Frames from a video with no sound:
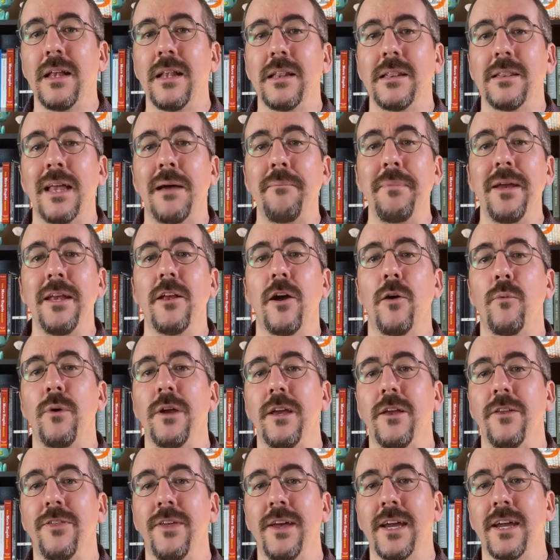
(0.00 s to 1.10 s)
Let me know what
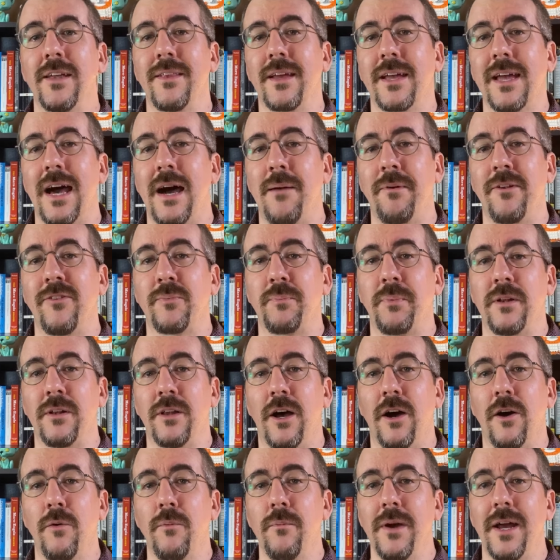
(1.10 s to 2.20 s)
you think in the comments
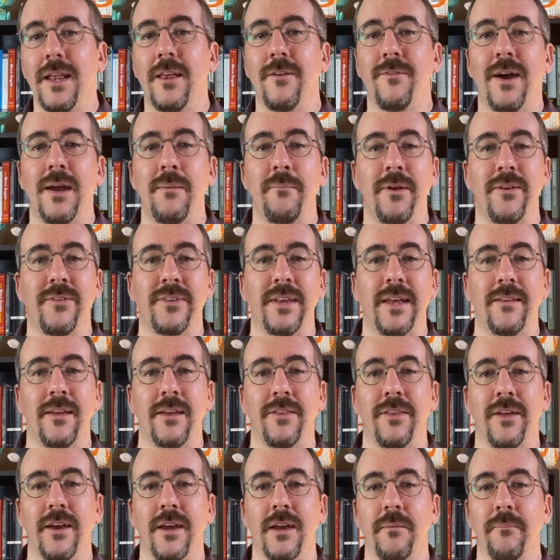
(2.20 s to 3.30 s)
below and if I missed
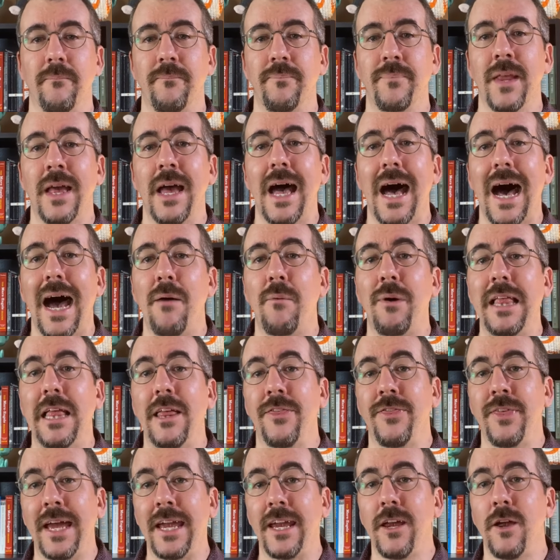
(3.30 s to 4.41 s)
anything. I want to
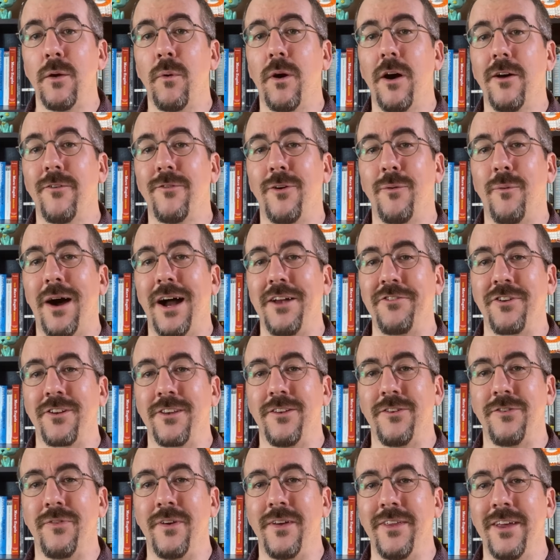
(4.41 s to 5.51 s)
thank you all for watching
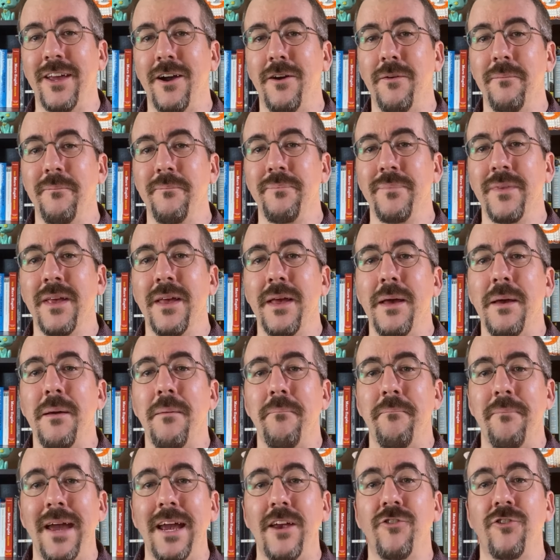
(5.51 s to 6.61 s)
this video.
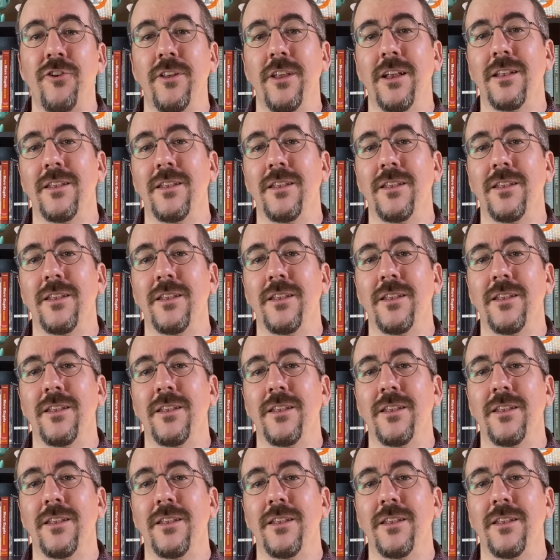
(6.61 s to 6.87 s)
Make sure to